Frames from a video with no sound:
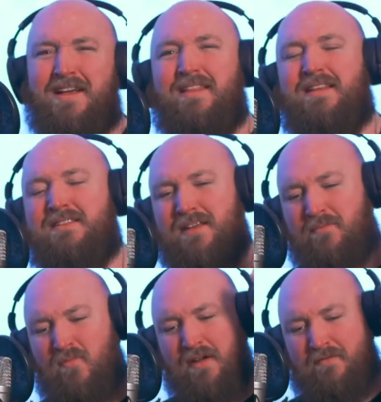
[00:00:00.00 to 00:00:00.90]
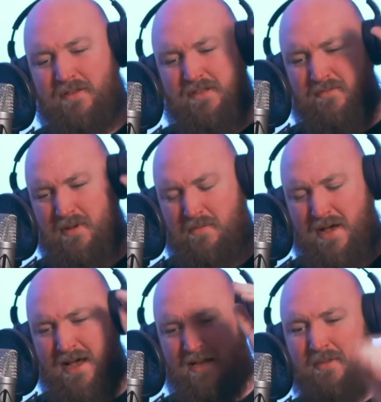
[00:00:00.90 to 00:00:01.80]
There's some uh, reference that
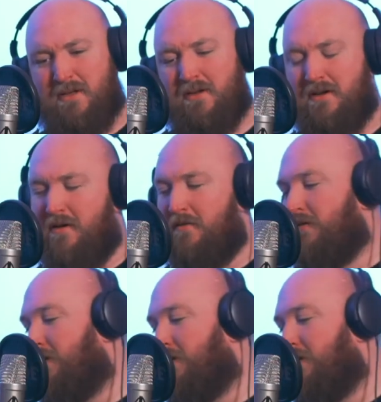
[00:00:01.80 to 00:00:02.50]
about Ahmed. I can't